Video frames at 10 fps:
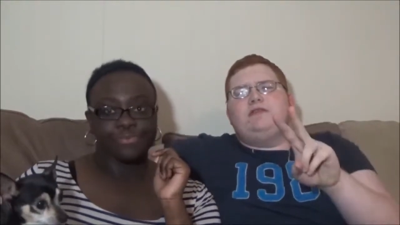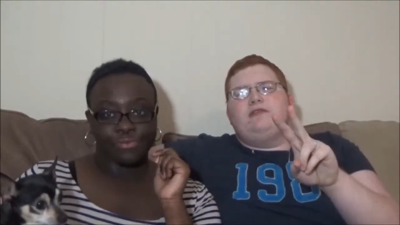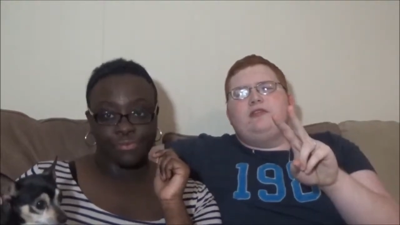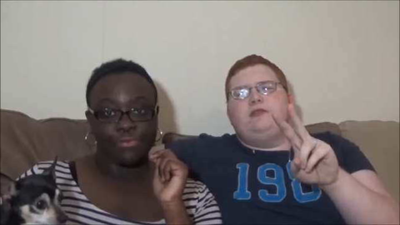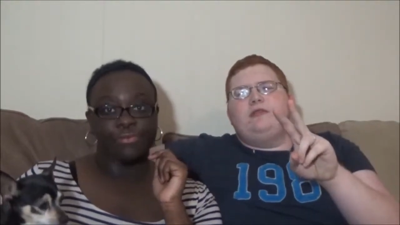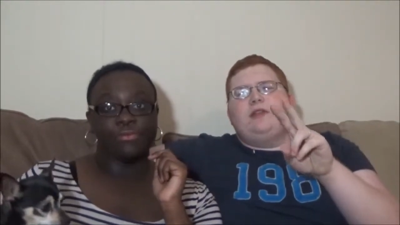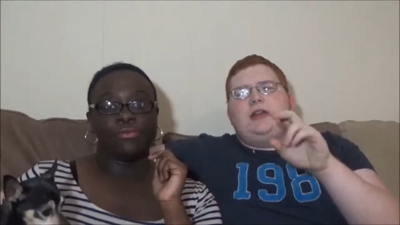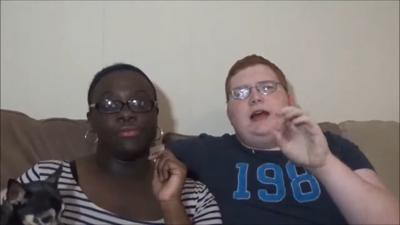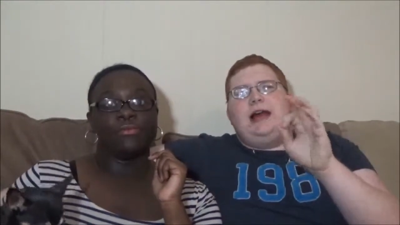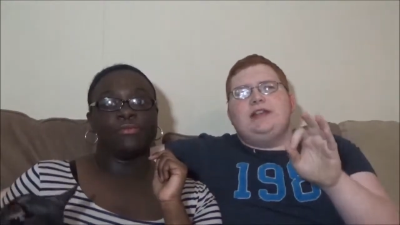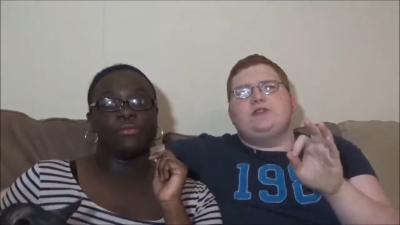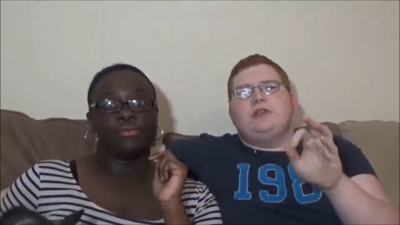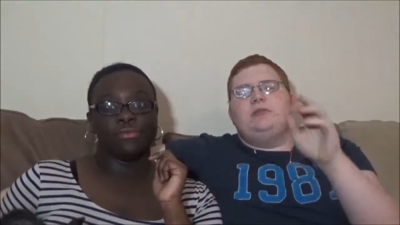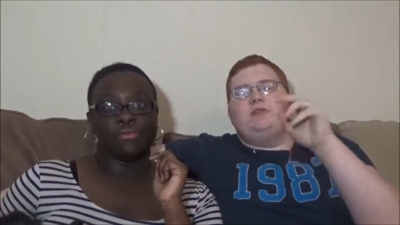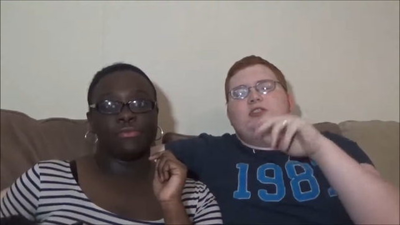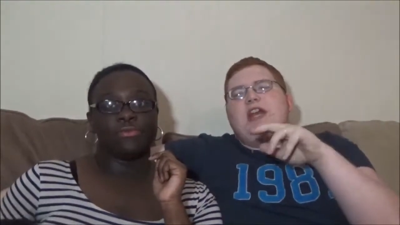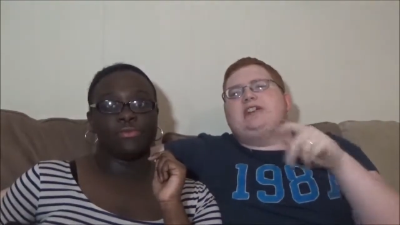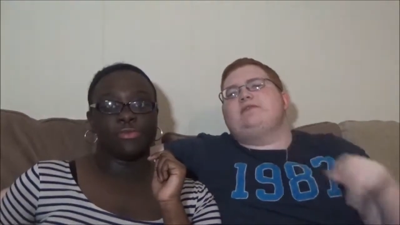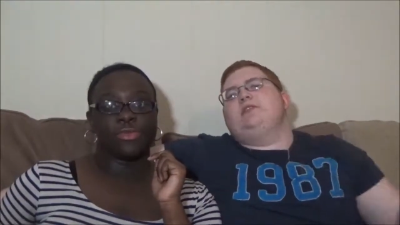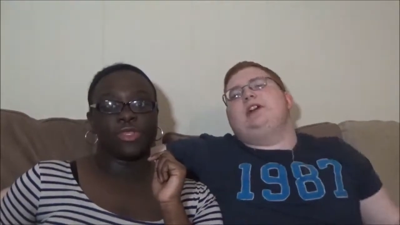Speaker 1: fruit ice cream, or
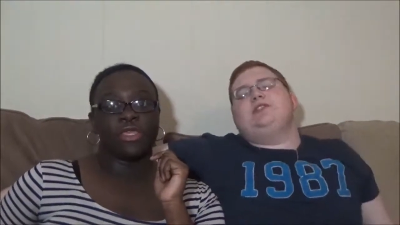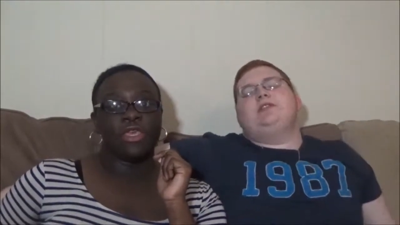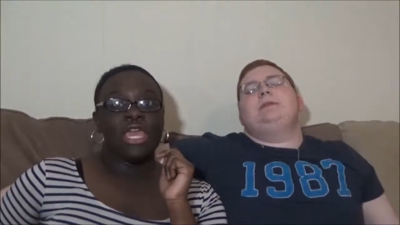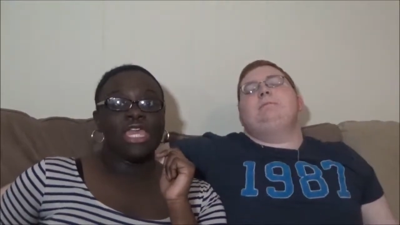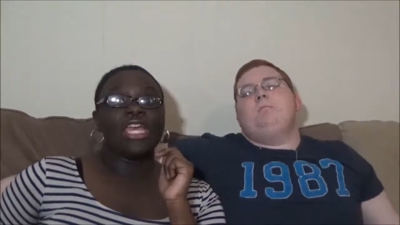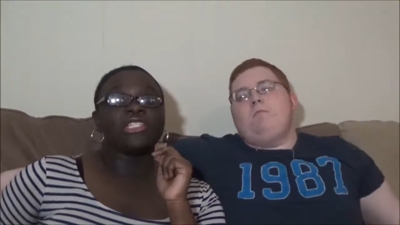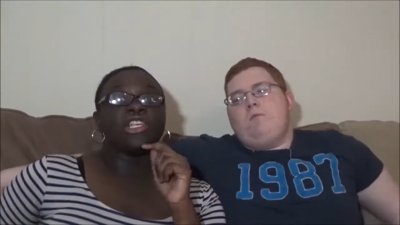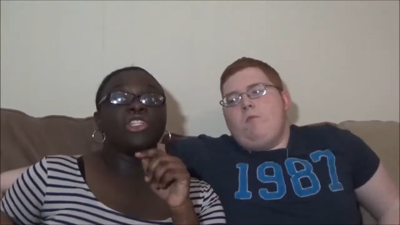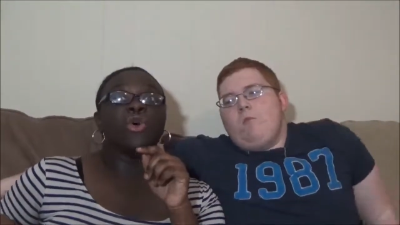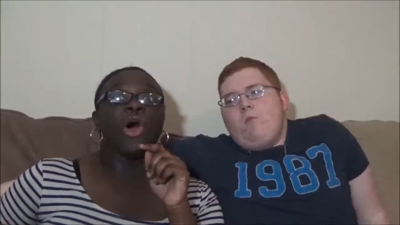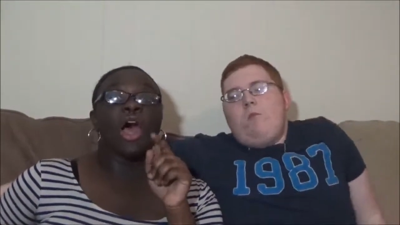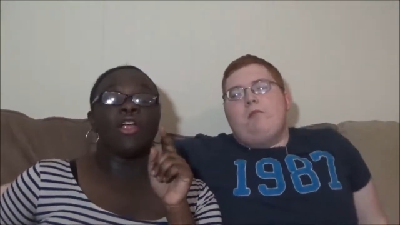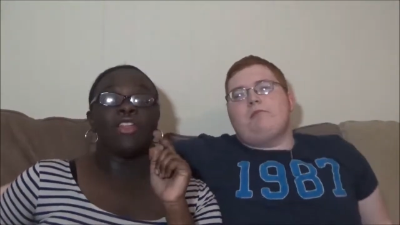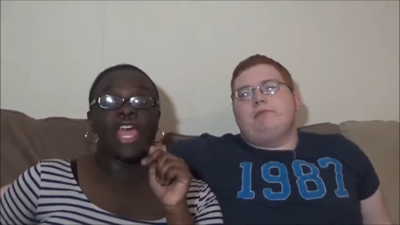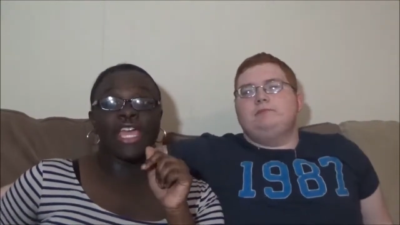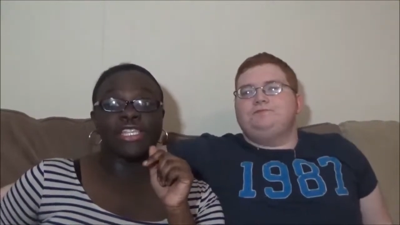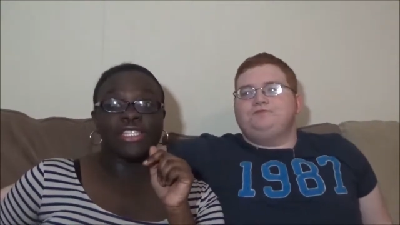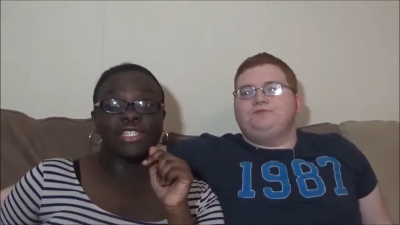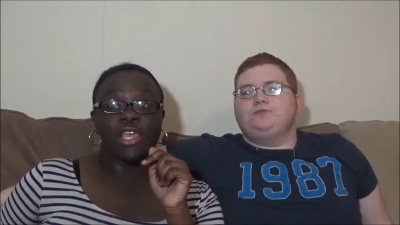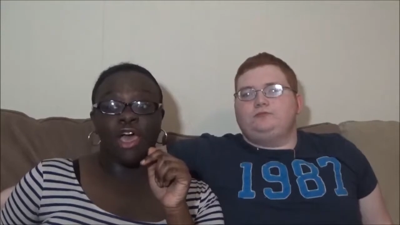Jack's fruit ice cream.
Speaker 2: Yes. So our
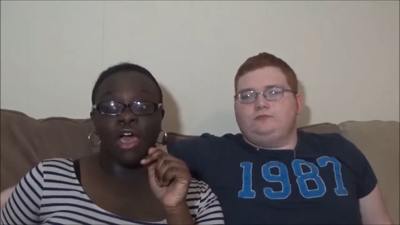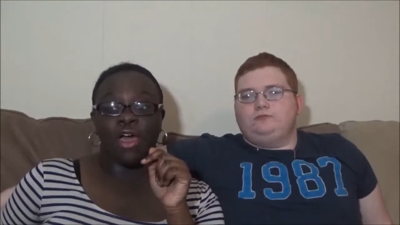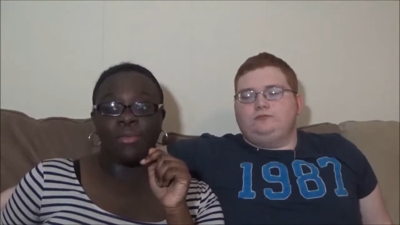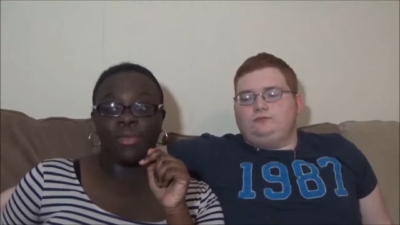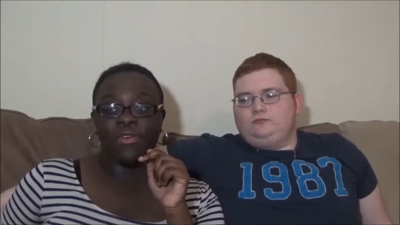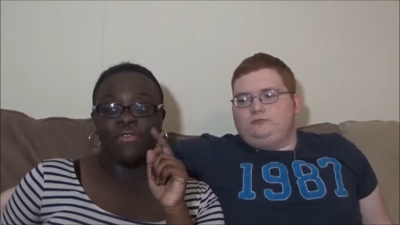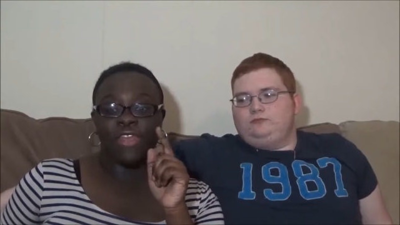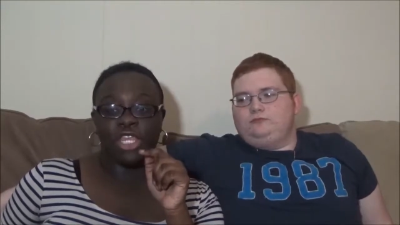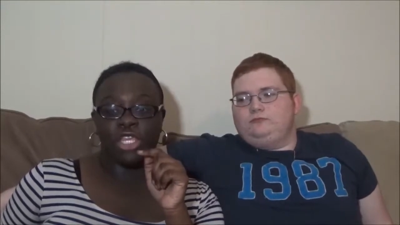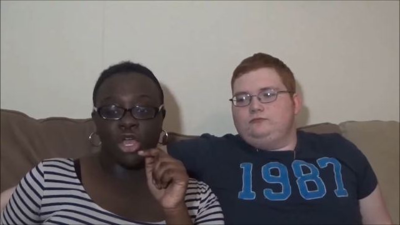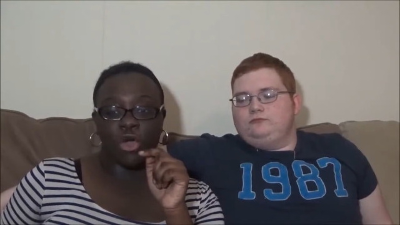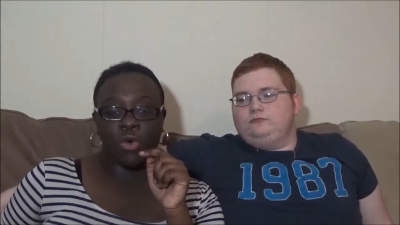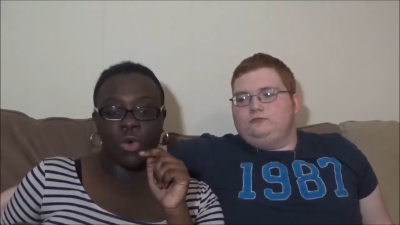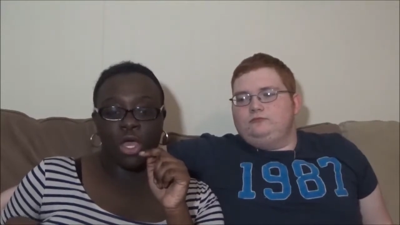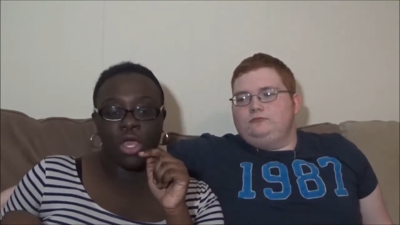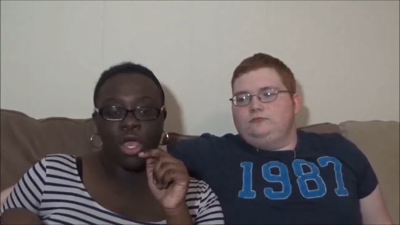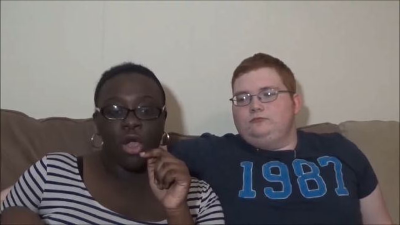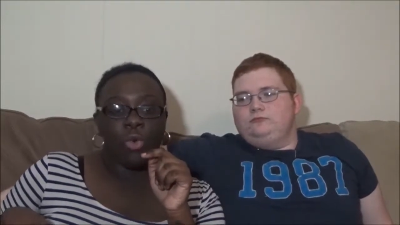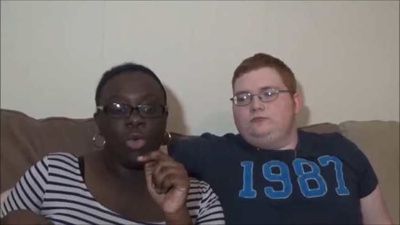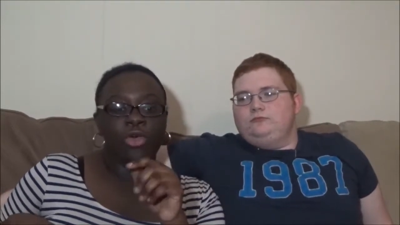next um video
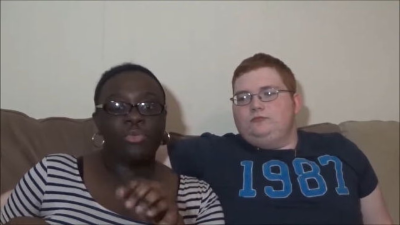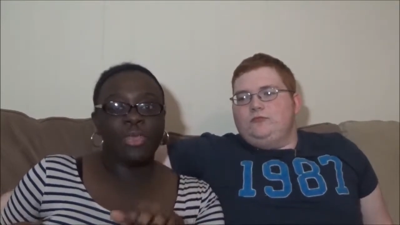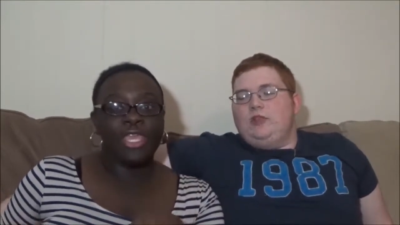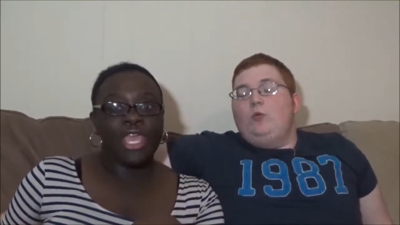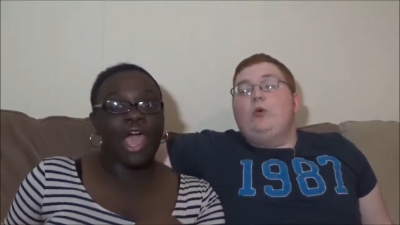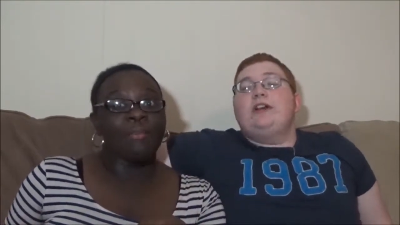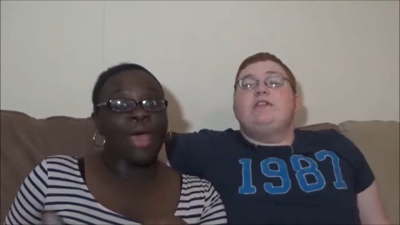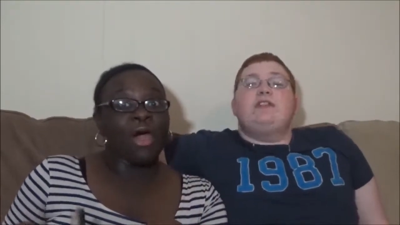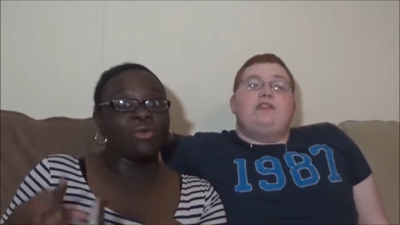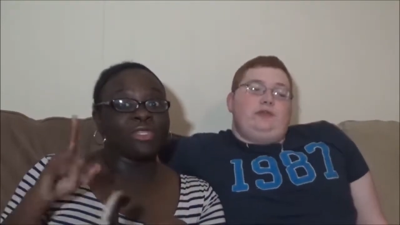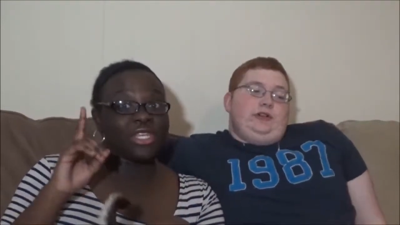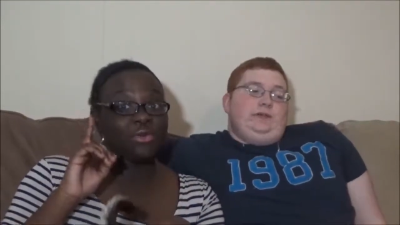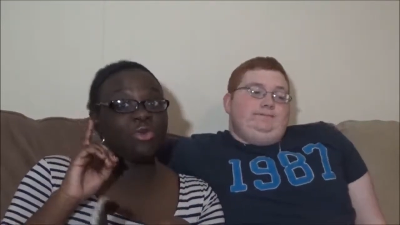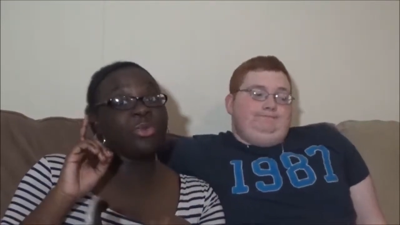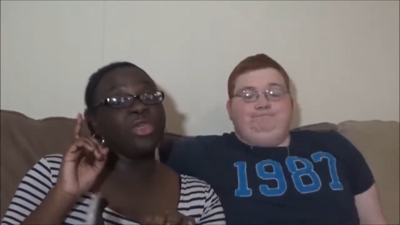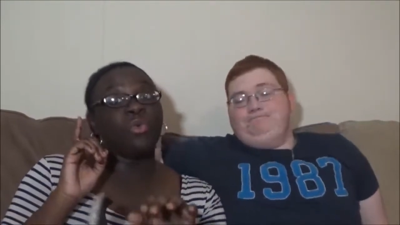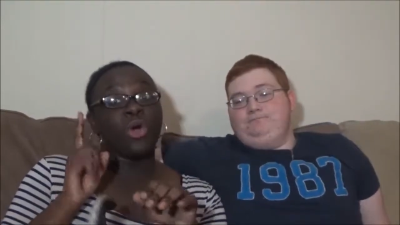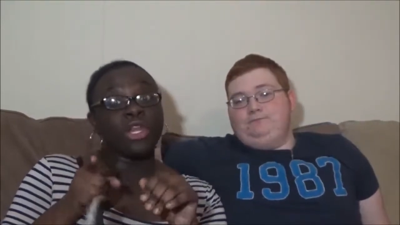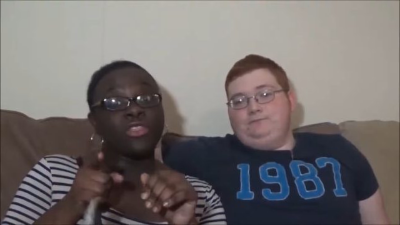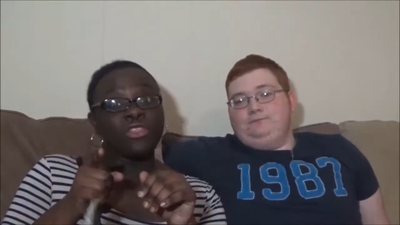will be one about will be
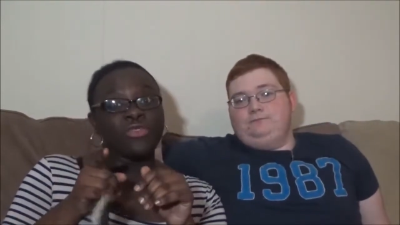one of the